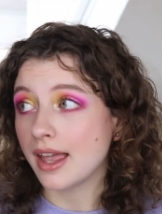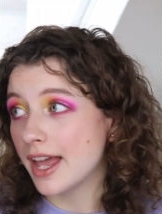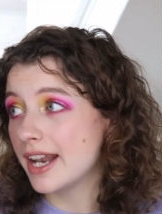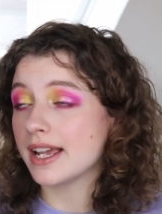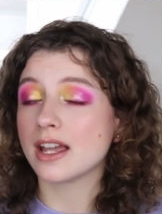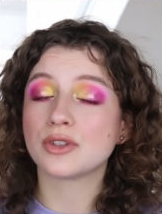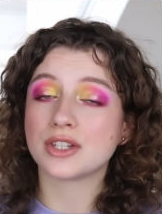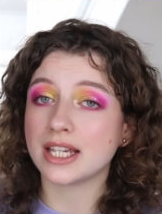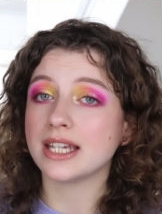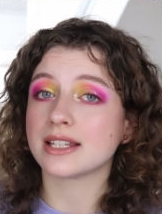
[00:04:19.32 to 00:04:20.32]
And I have to
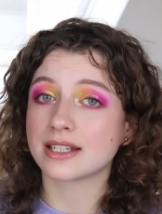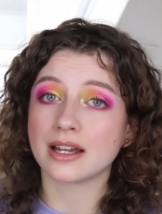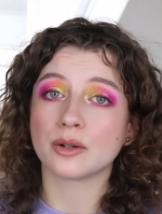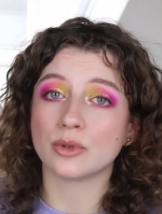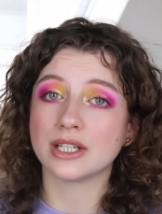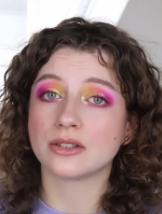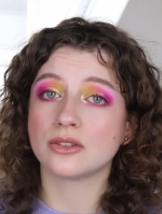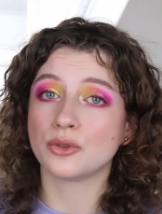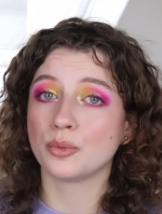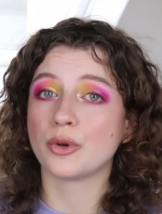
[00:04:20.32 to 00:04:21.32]
say it's kind of weird
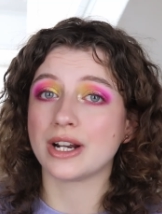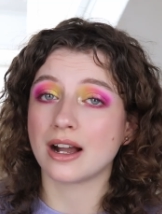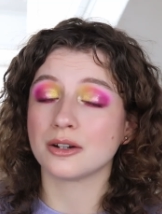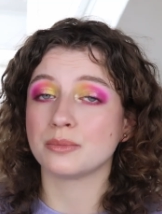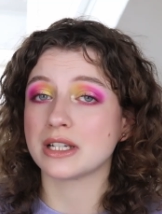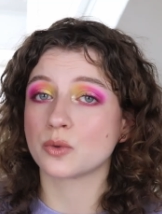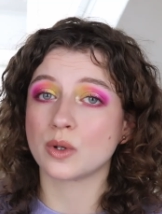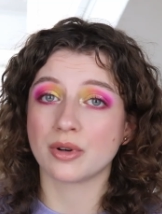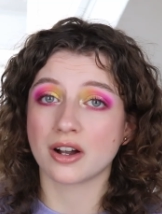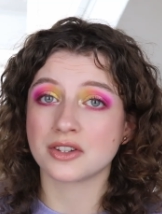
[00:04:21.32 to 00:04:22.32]
to bring out
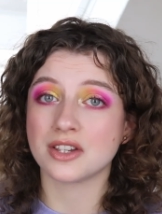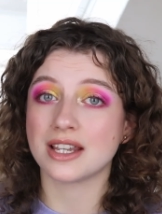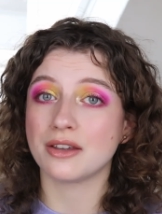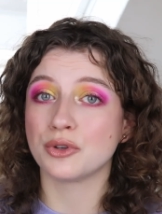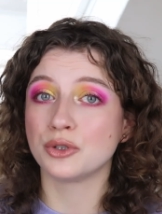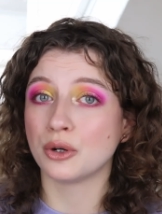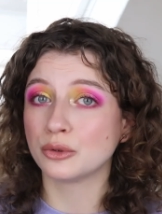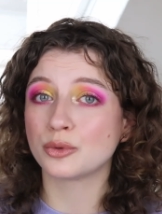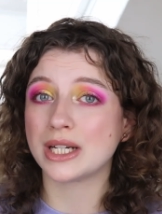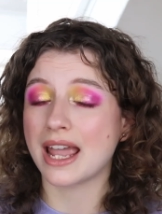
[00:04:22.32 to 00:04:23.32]
mystery boxes if you
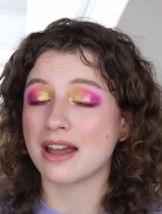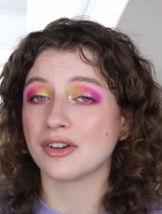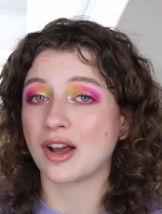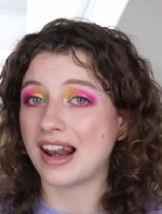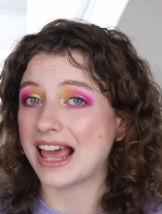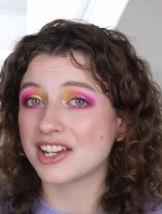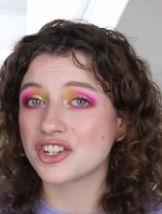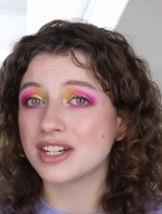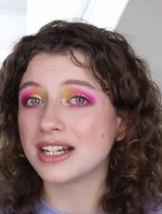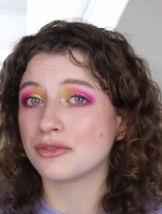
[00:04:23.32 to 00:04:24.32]
don't really have a
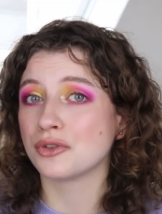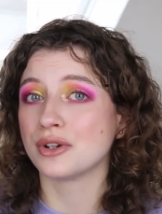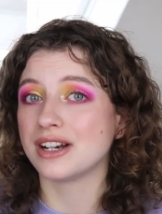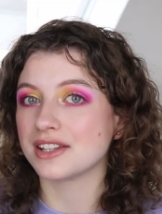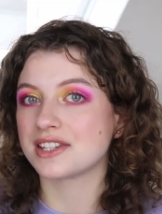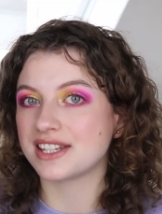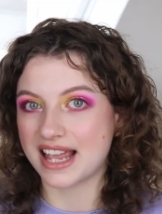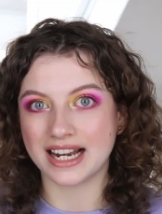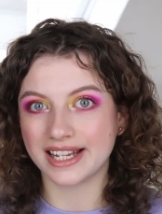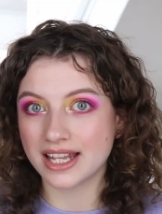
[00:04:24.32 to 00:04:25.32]
collection, if you're not
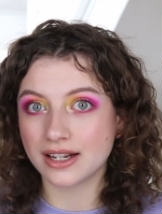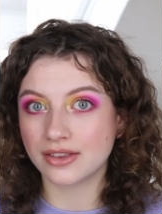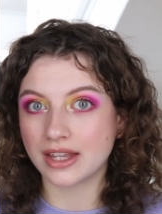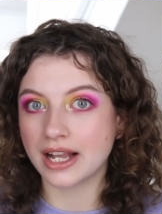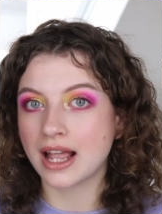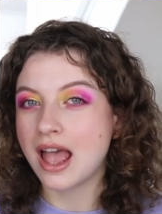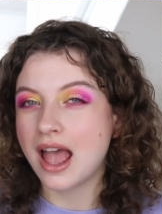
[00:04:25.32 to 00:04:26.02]
selling anything